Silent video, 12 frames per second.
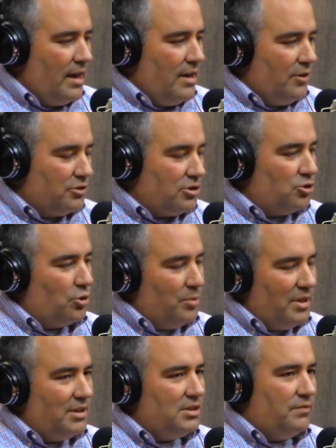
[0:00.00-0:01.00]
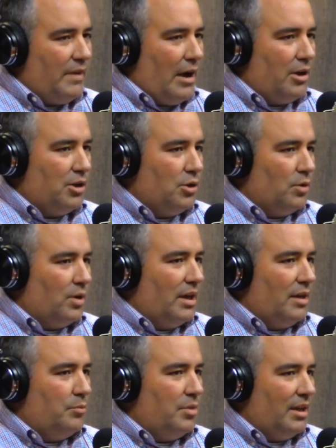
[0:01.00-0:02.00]
There's a tremendous value
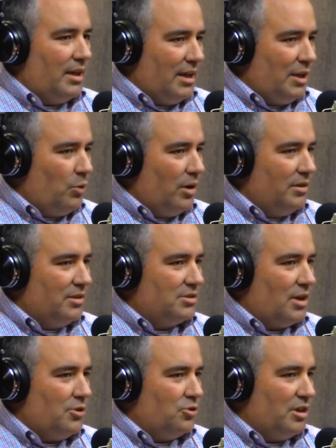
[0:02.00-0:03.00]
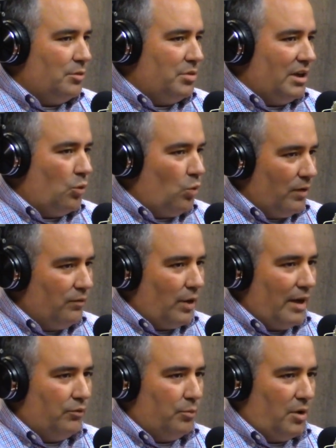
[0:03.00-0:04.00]
in being anywhere in this country and being one
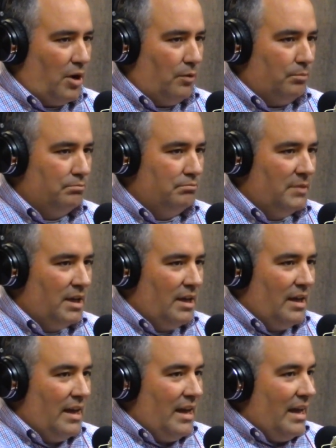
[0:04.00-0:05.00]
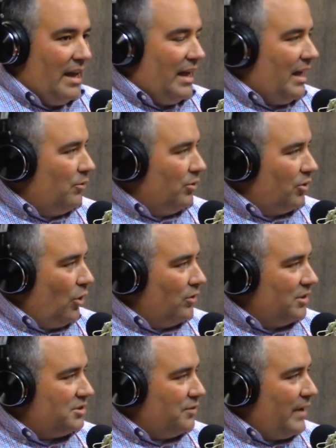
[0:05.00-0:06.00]
flight from home. And
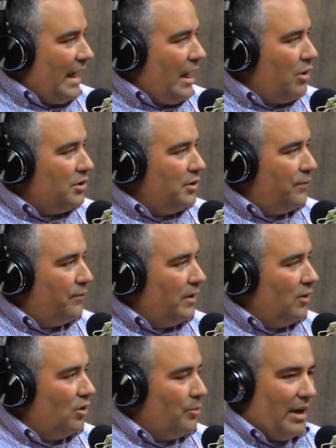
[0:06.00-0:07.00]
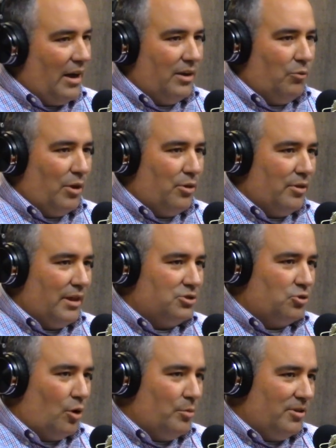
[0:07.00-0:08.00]
regardless of how you feel about whether that's
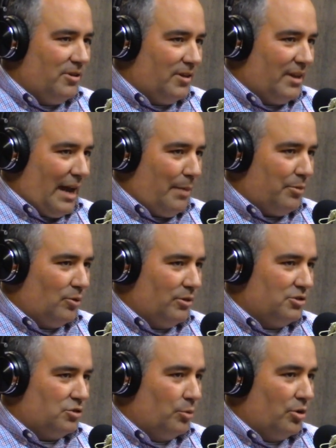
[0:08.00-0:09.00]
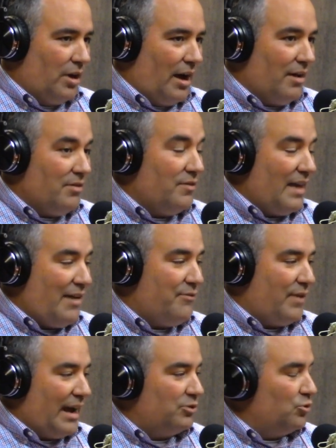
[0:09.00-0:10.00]
crony capitalism or not, that
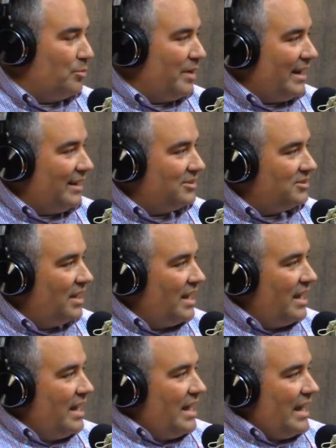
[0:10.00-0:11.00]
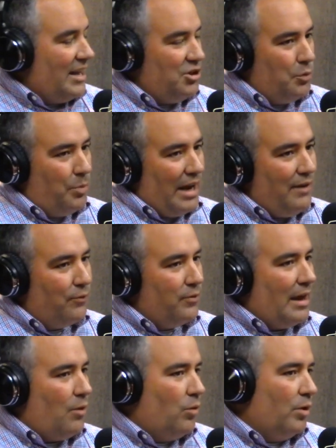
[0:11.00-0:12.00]
fact remains. And you pay for
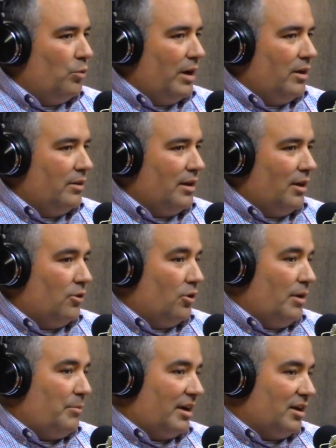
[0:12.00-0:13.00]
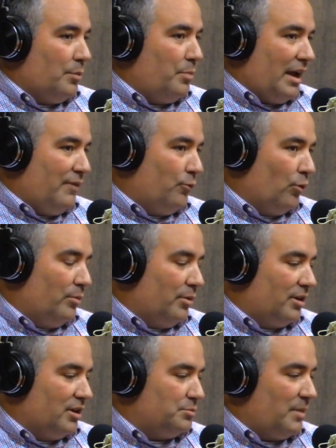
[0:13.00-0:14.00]
that one way or the other. Am I going to pay for it
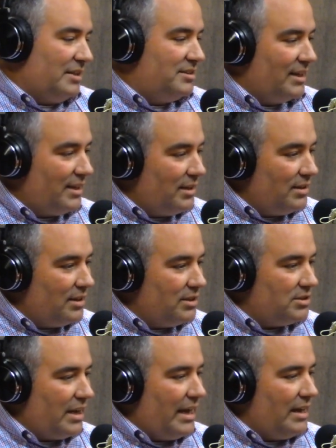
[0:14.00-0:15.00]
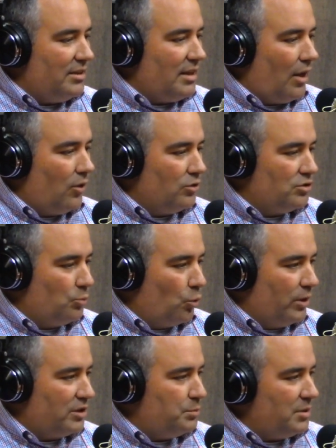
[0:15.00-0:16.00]
because my ticket is $8
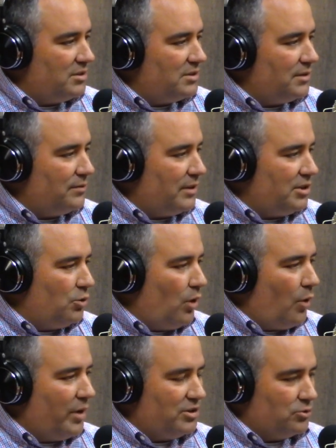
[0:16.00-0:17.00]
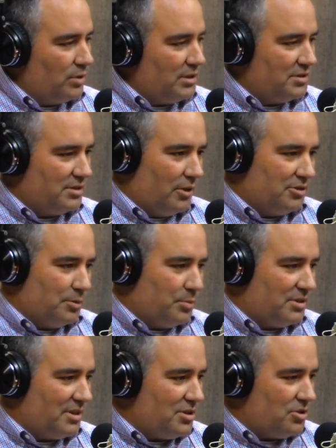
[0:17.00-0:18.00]
more expensive and you always risk Delta
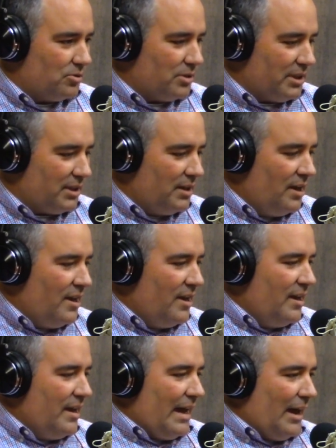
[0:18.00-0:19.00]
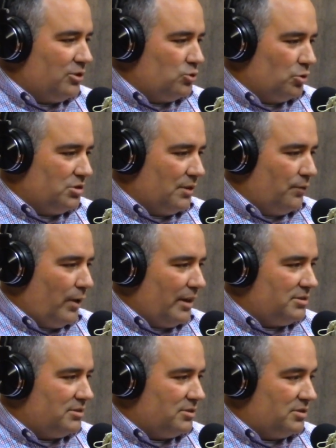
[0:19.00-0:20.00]
potentially outsourcing
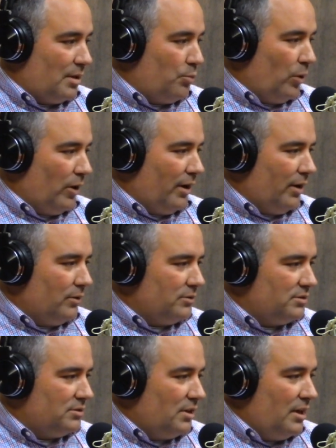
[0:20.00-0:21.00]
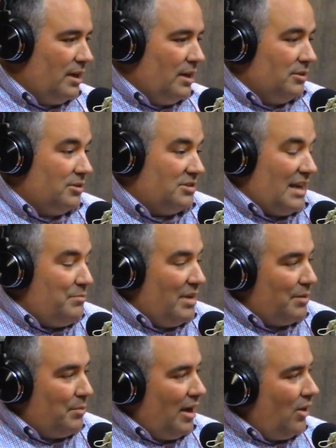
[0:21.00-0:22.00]
flights to somewhere else? Does that
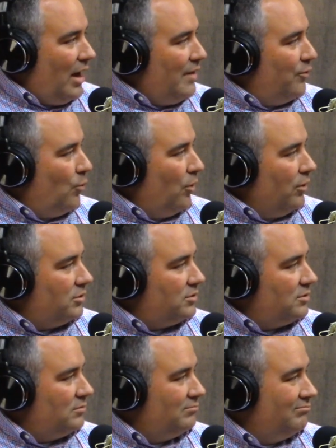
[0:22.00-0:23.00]
make my life worse?